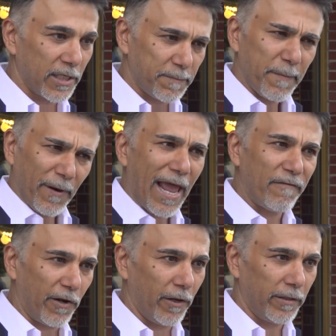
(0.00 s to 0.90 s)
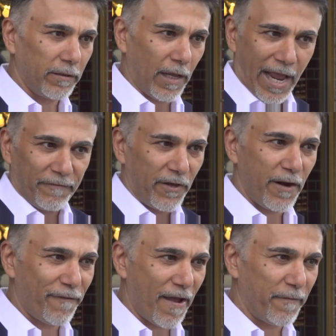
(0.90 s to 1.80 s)
This is people's livelihood. I have
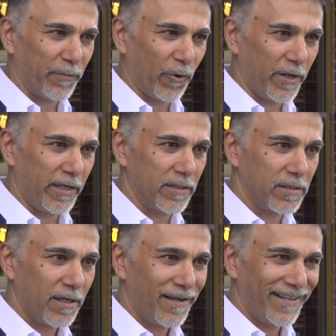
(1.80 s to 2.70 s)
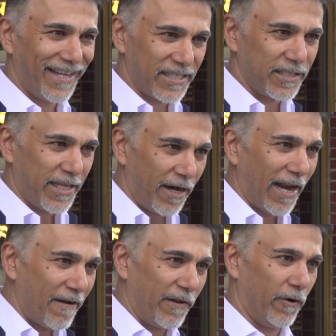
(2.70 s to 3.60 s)
35 employees. This is their
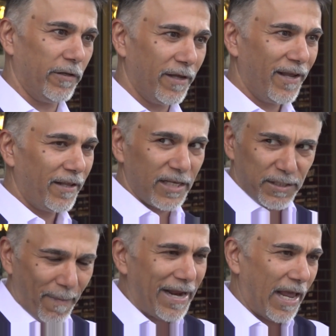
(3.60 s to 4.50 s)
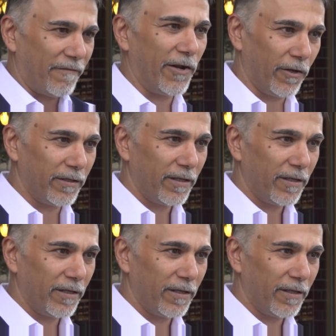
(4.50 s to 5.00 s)
livelihood this is my livelihood.